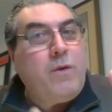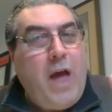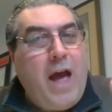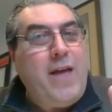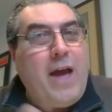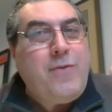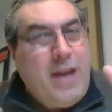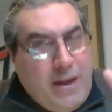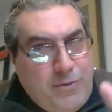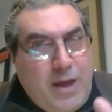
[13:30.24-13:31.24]
I
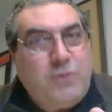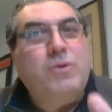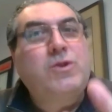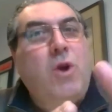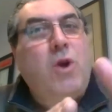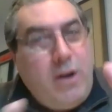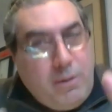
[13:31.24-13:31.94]
think things were starting to